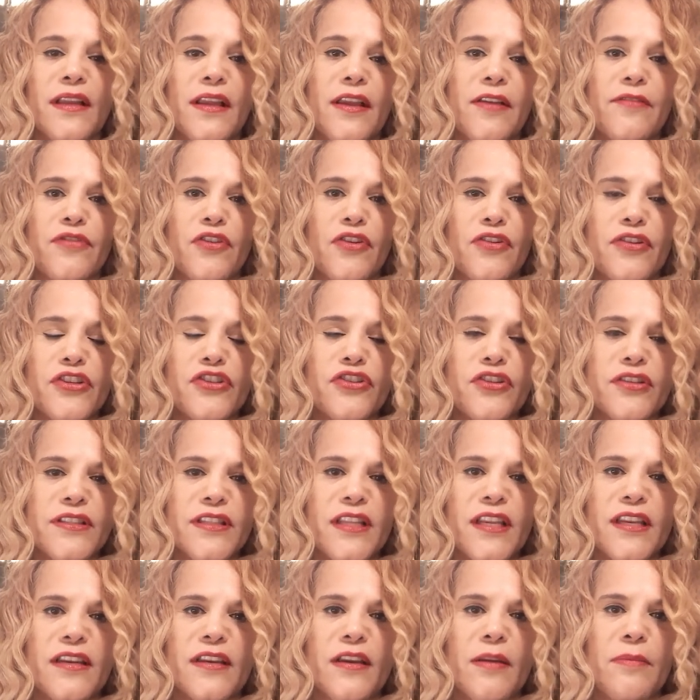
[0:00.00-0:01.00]
If you're
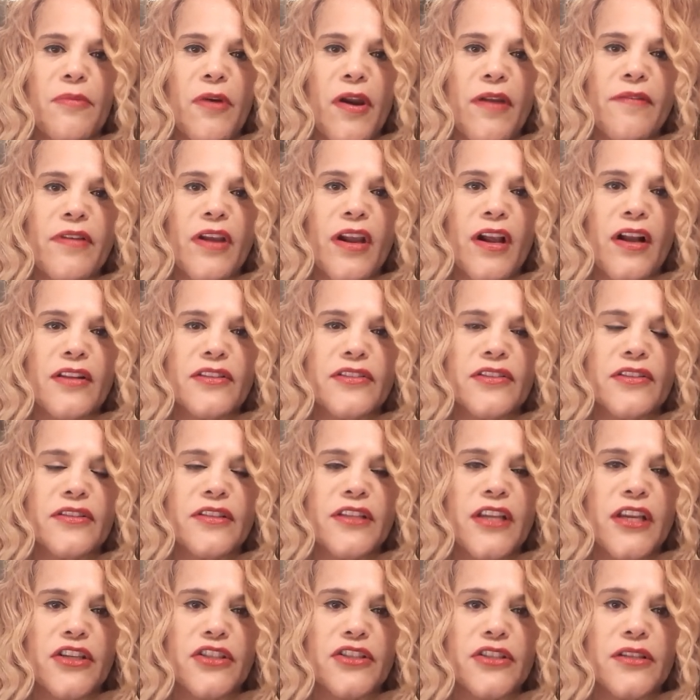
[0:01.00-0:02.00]
interested in a private
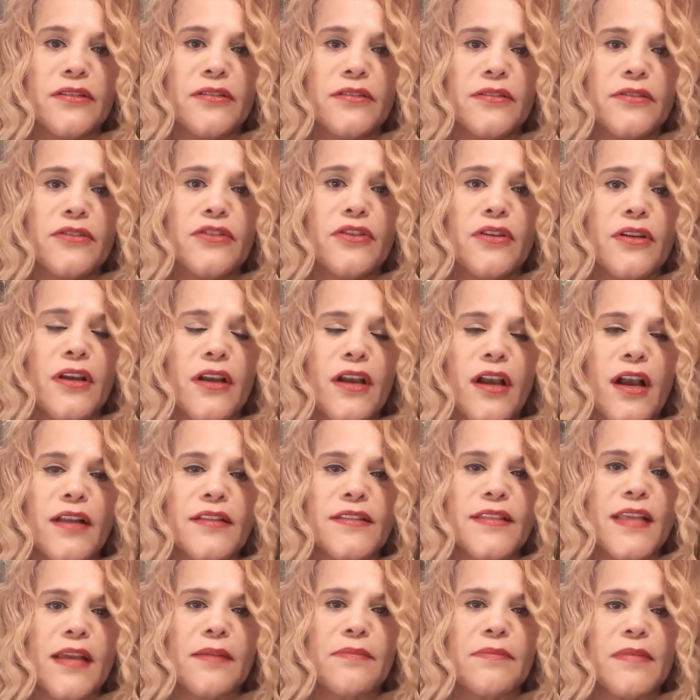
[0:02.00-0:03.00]
consultation, you can
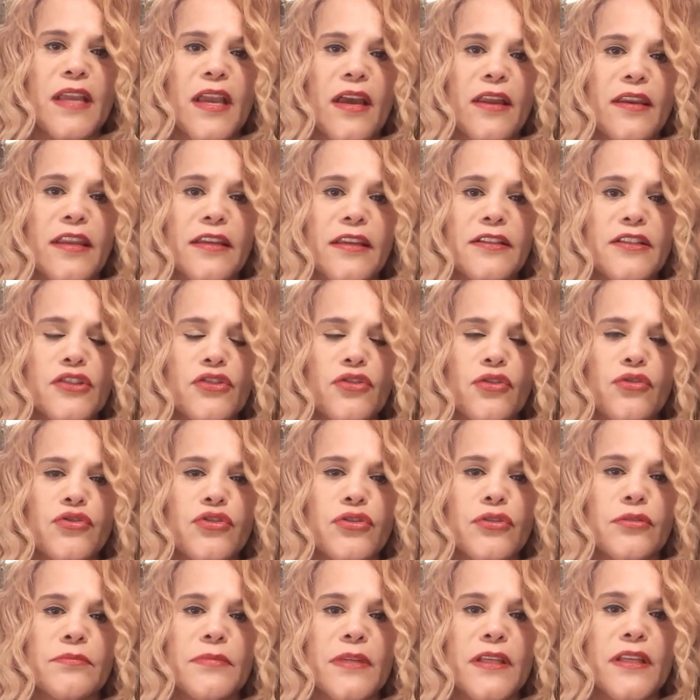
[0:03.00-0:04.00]
contact me on any
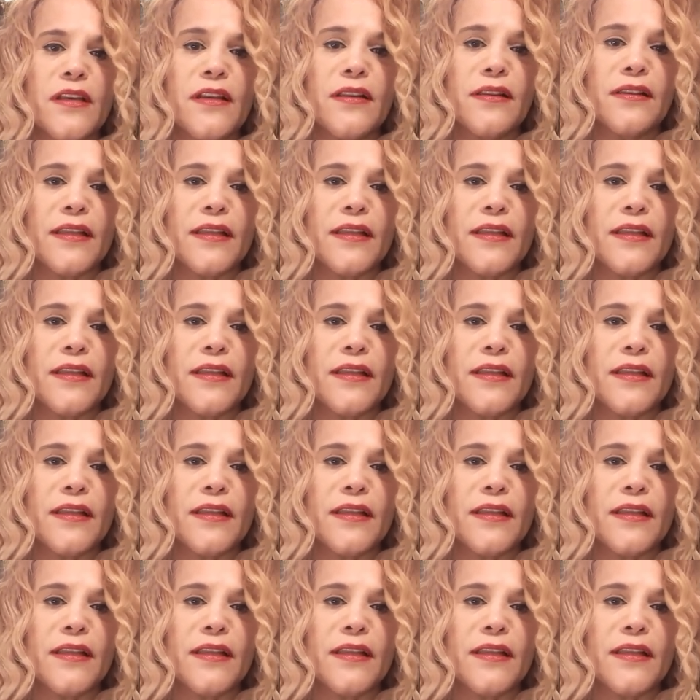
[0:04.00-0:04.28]
social media